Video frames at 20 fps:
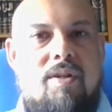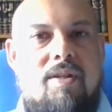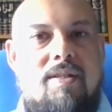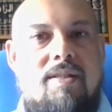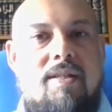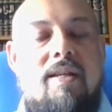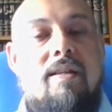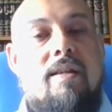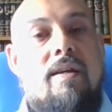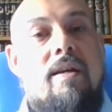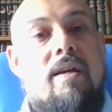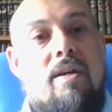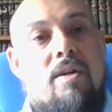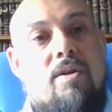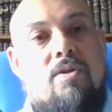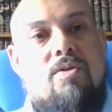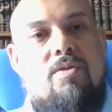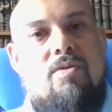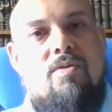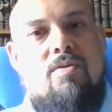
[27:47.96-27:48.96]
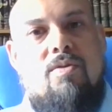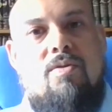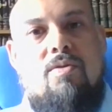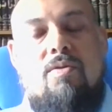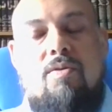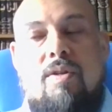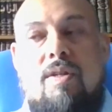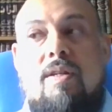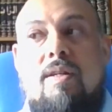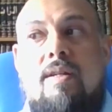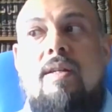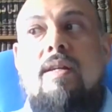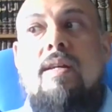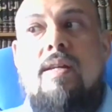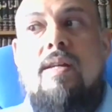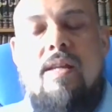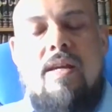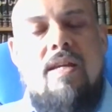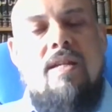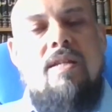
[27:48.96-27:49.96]
Understand? one hundred percent. So it,
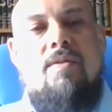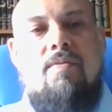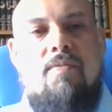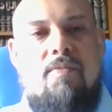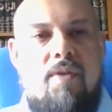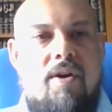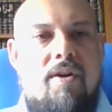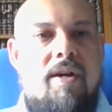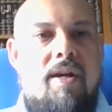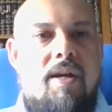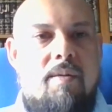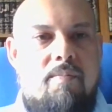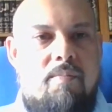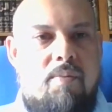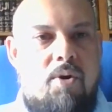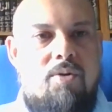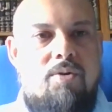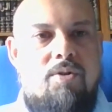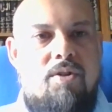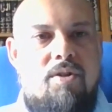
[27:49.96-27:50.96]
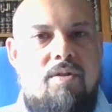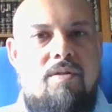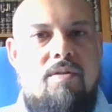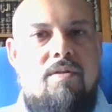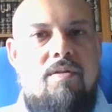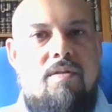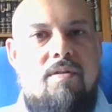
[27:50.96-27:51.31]
it is very actually uh,